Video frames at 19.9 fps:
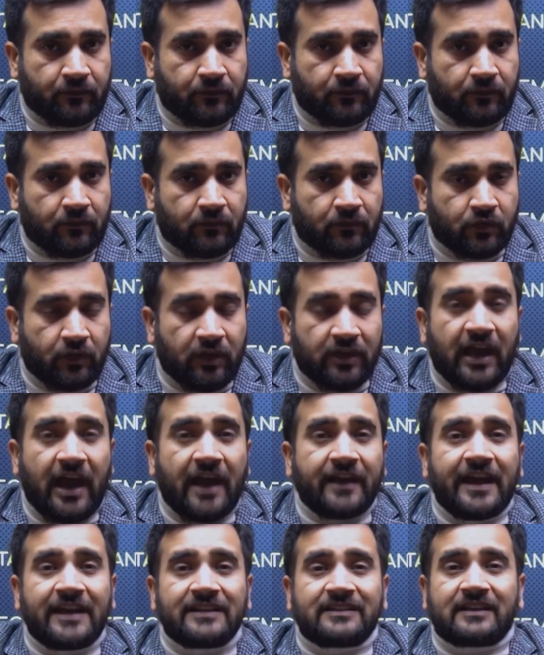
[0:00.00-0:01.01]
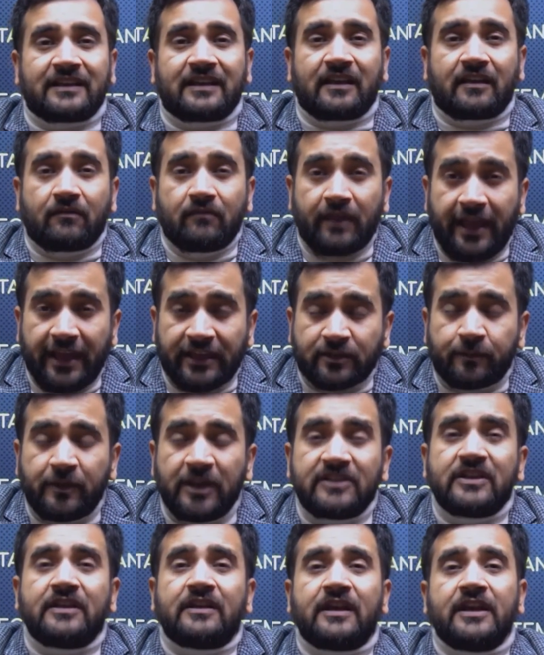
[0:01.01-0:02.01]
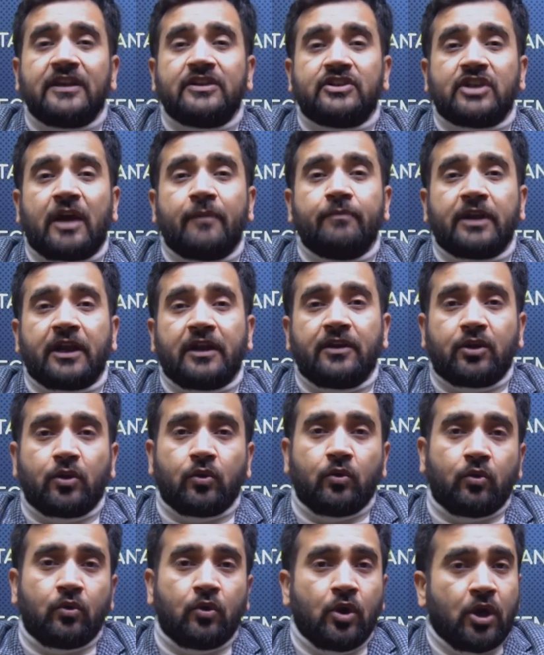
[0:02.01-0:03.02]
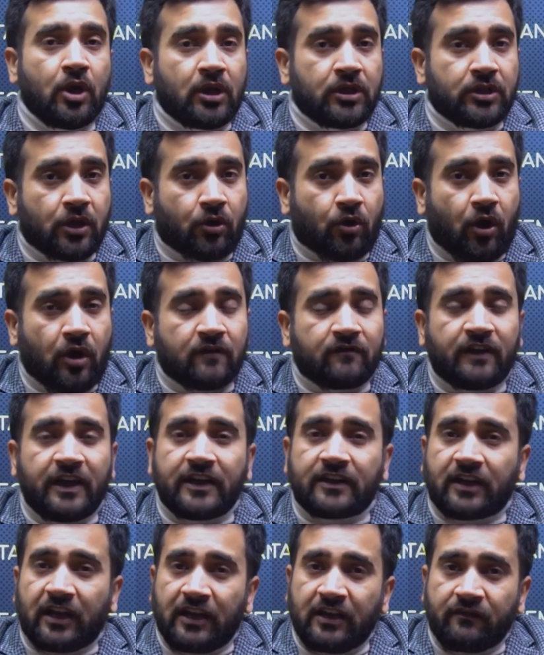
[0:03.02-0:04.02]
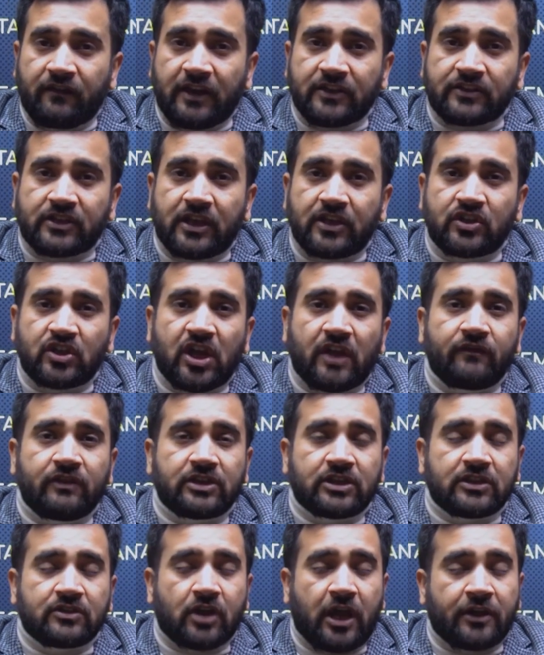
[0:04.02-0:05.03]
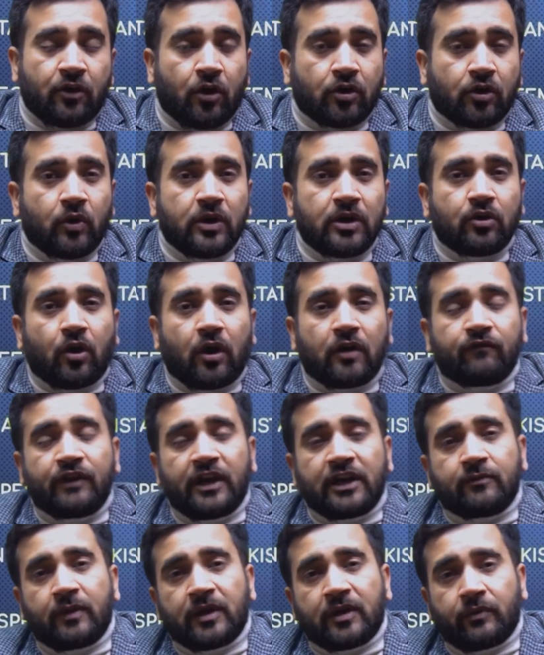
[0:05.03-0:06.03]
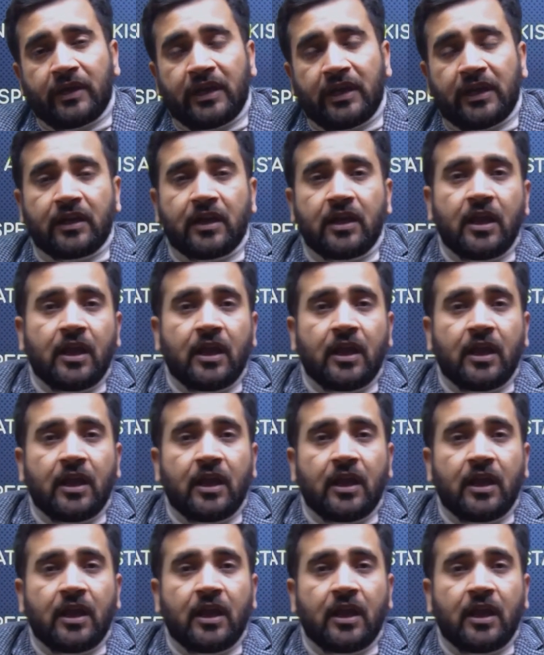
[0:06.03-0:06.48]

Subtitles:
So Iran has explicitly jumped into the conflict in West Asia, which is an ongoing conflict between